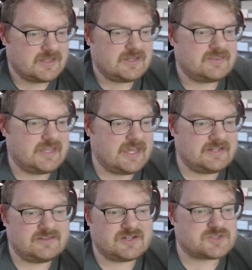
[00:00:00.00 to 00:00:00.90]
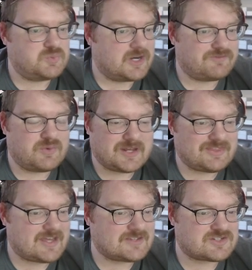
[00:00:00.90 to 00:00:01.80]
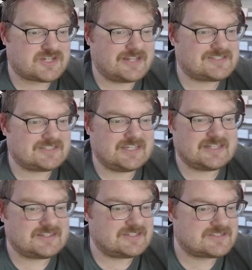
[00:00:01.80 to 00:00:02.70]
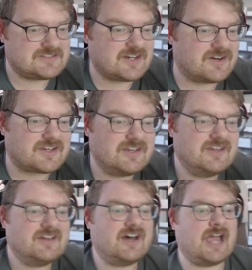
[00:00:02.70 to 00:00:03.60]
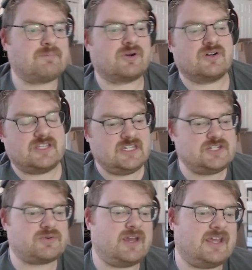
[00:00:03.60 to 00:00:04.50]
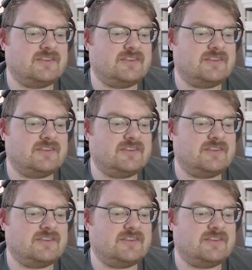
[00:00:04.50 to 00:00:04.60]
Then there's 1 in 48,000 chance to get this Dark Hyper Heatran.